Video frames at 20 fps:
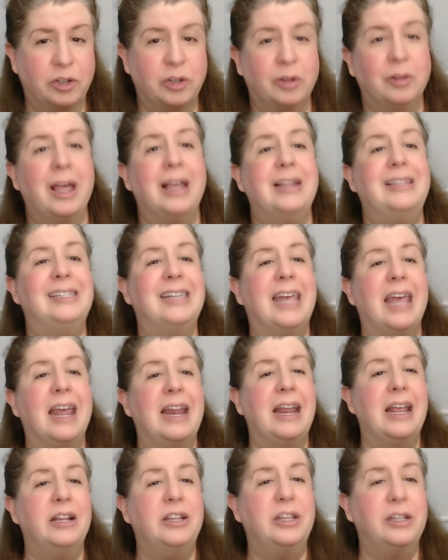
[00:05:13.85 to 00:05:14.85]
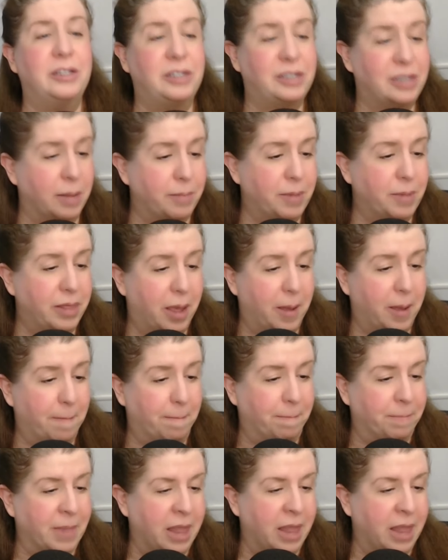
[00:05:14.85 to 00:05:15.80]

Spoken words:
So let's get into some of them.